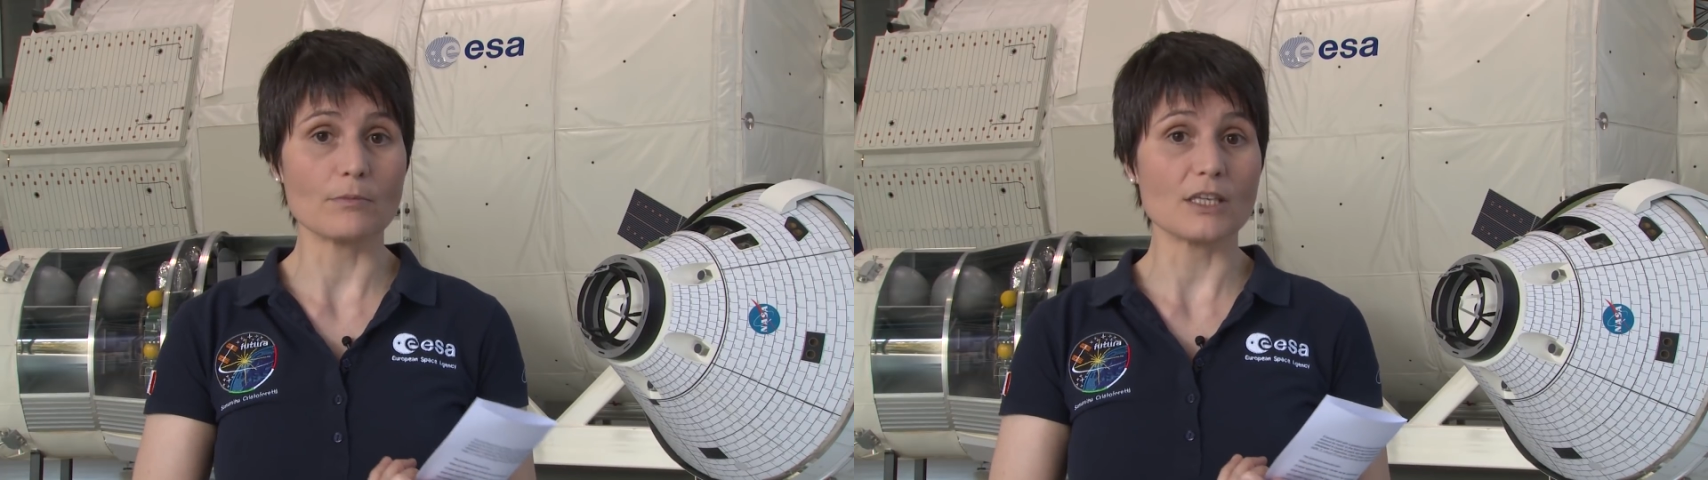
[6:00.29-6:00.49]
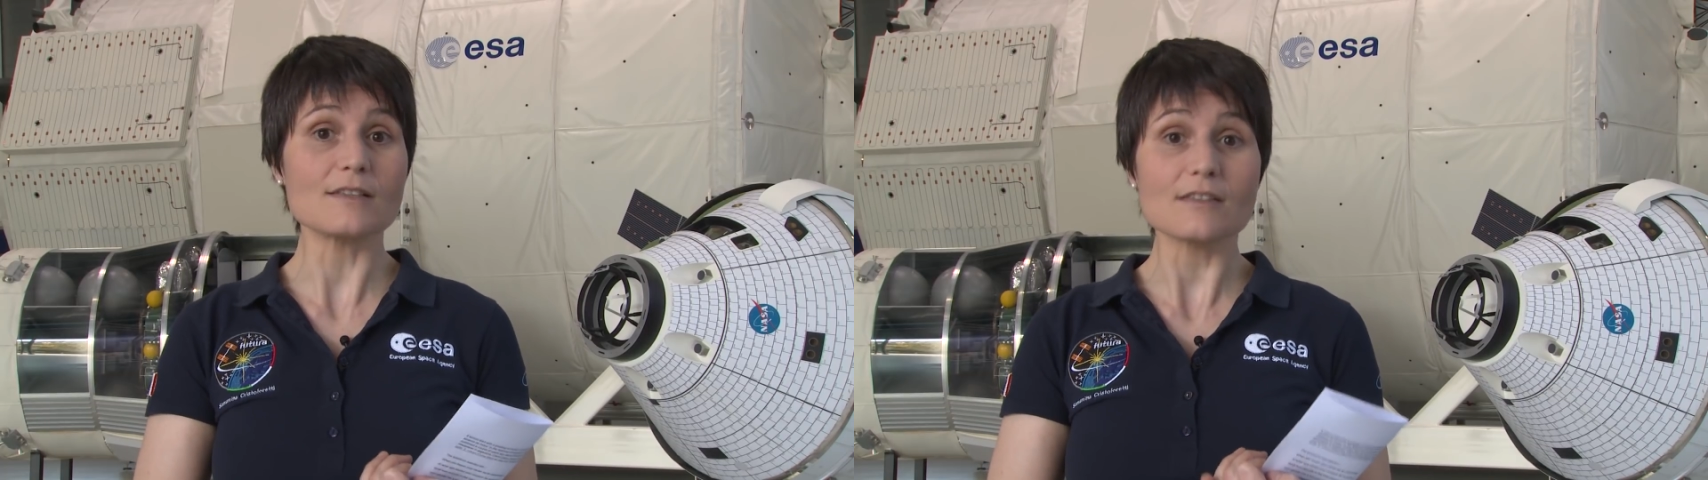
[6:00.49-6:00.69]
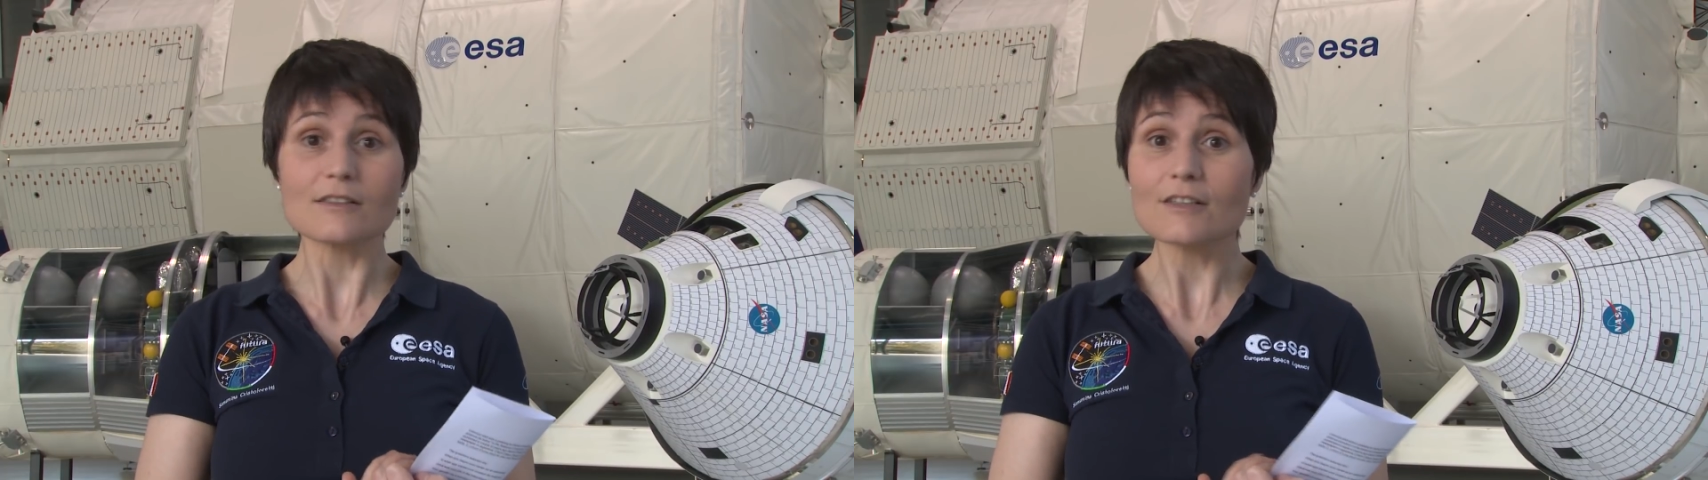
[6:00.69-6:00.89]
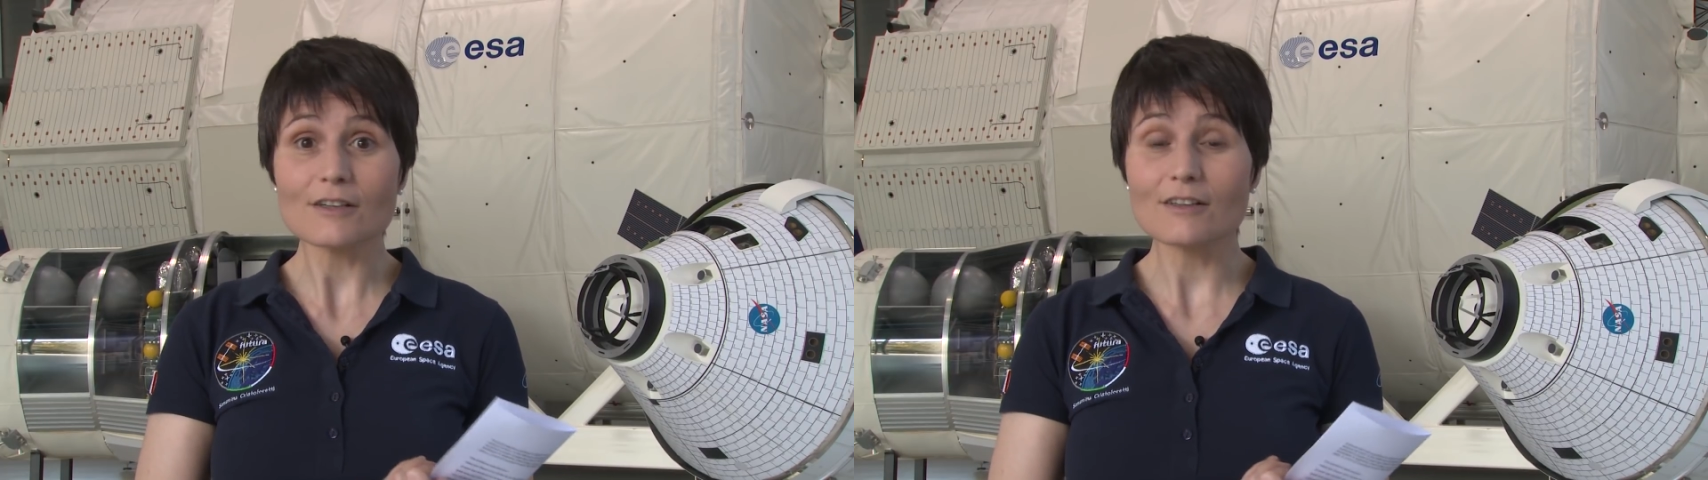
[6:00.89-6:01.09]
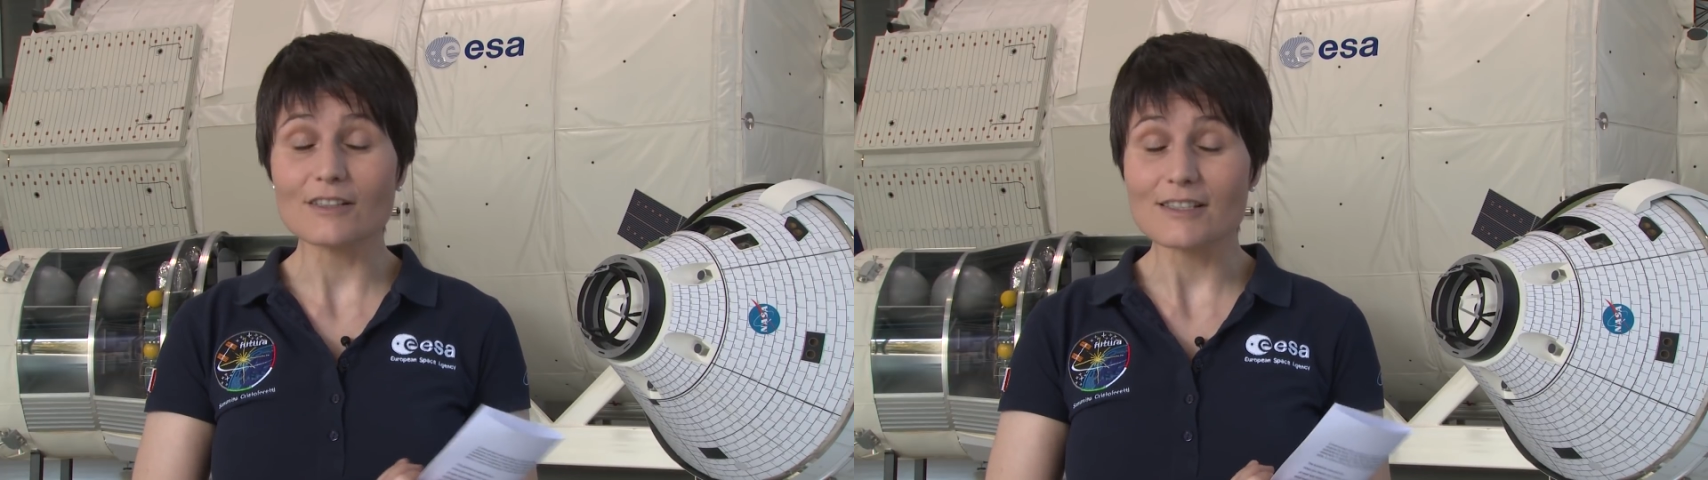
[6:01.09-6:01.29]

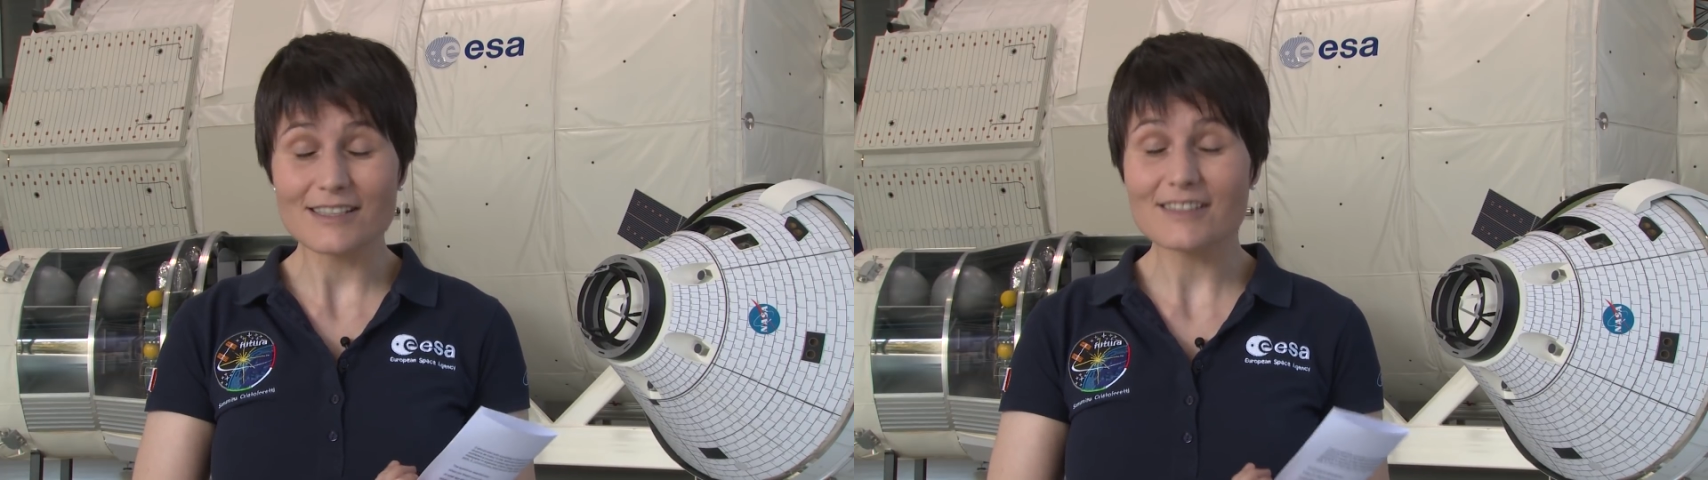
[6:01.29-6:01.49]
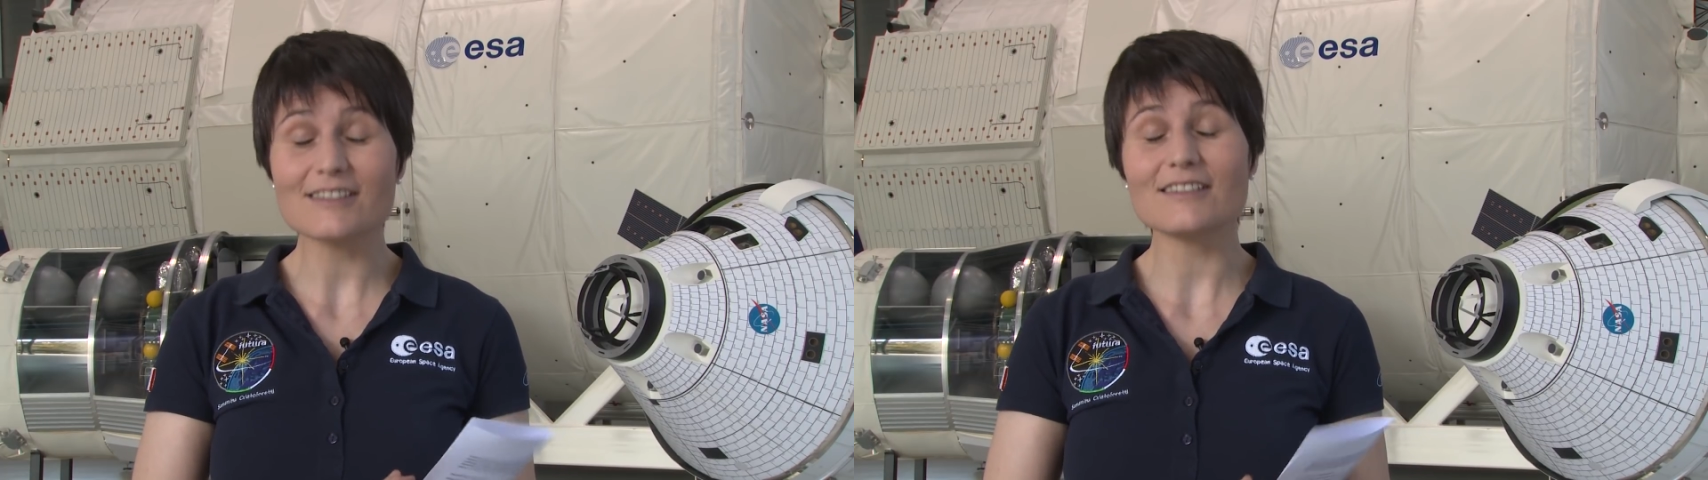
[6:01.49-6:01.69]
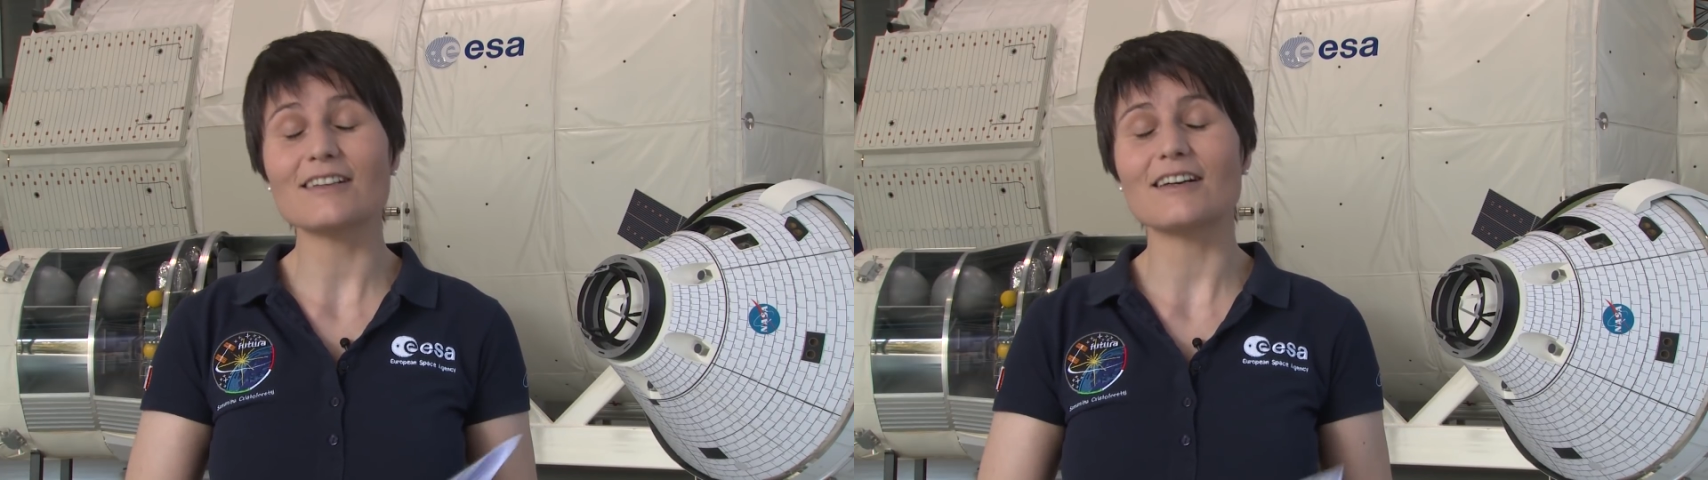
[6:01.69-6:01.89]
easiest